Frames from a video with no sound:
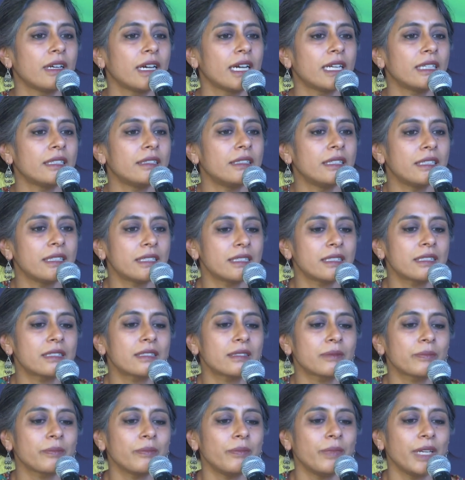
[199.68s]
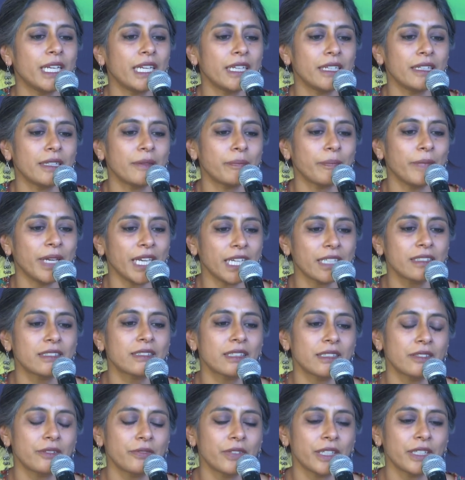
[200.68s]
And this may, makes
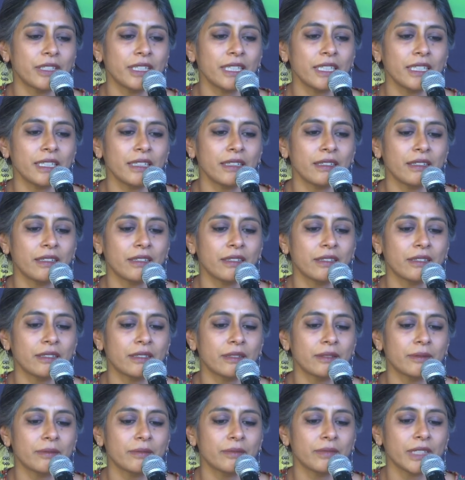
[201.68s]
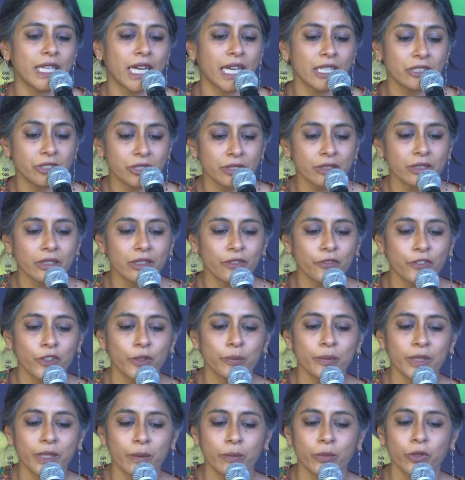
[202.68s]
it very uh, natural for
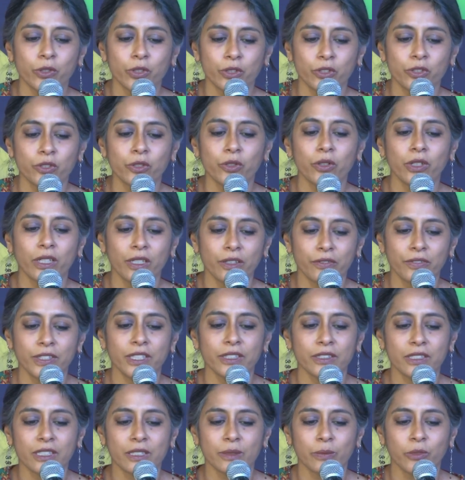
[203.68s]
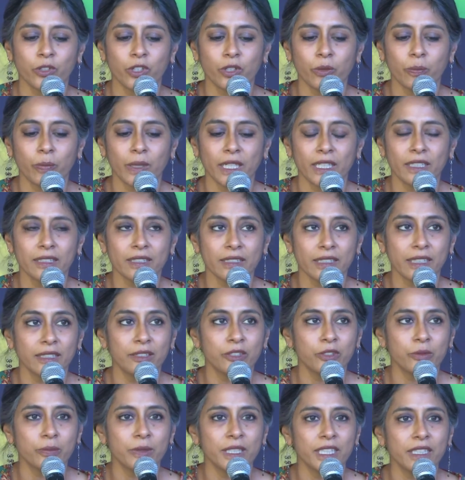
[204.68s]
me both to live in a small place and
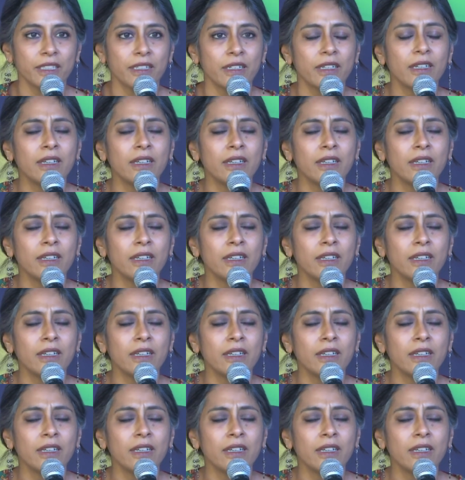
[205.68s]
to be